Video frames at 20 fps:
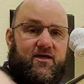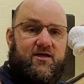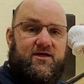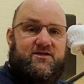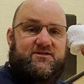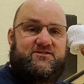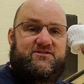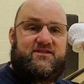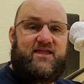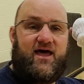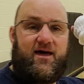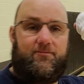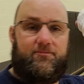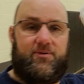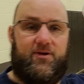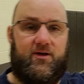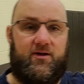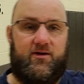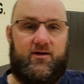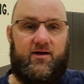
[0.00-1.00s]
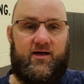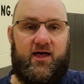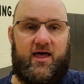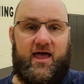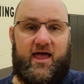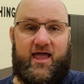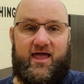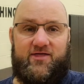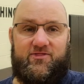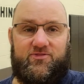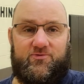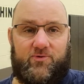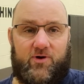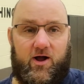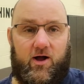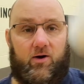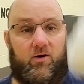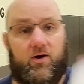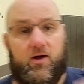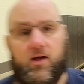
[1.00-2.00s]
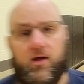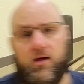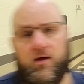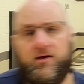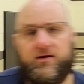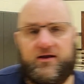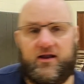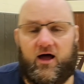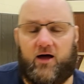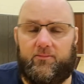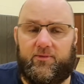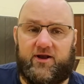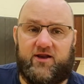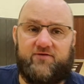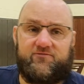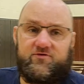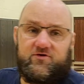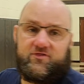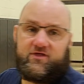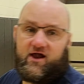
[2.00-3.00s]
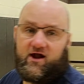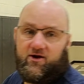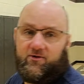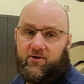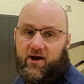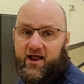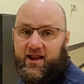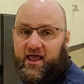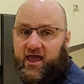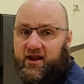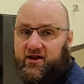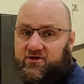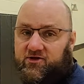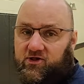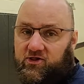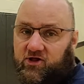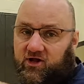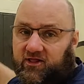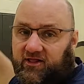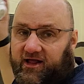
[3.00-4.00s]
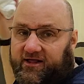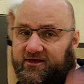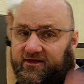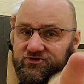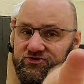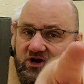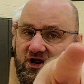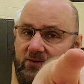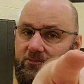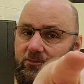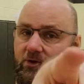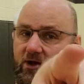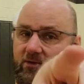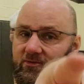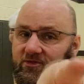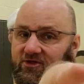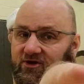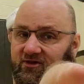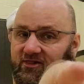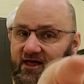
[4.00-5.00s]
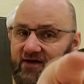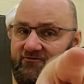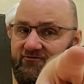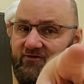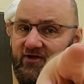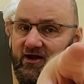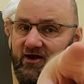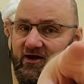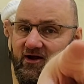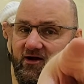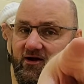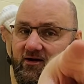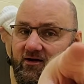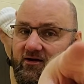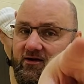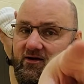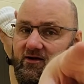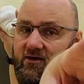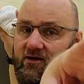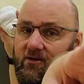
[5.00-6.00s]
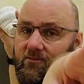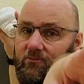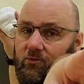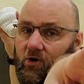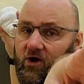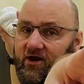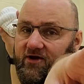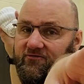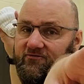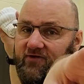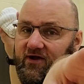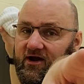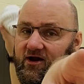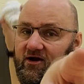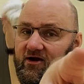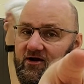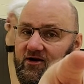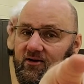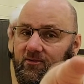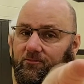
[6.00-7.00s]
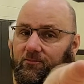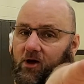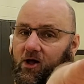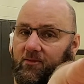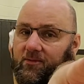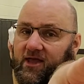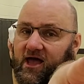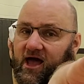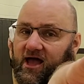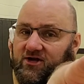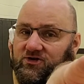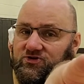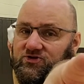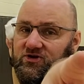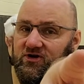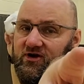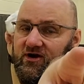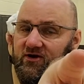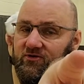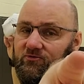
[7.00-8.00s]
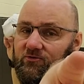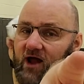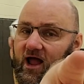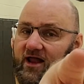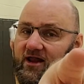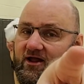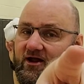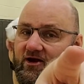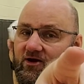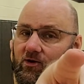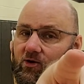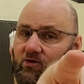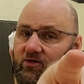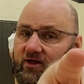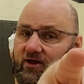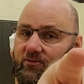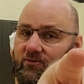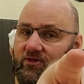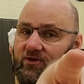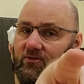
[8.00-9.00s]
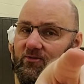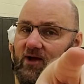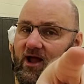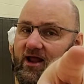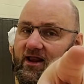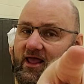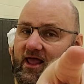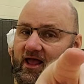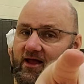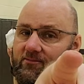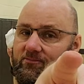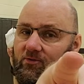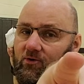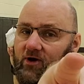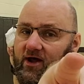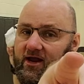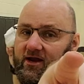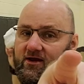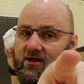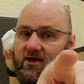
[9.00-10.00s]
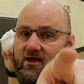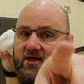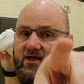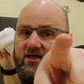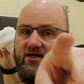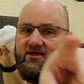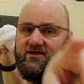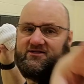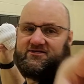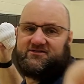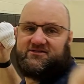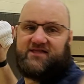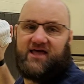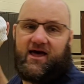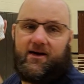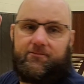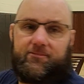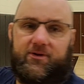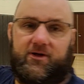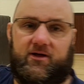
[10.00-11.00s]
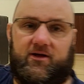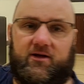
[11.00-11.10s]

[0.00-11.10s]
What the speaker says: step, and throw. Now, many of you that are right-handed, you'll look like this. You're going to point with your left finger, pointer finger, ball behind your right ear, holding it with your right hand, point, step,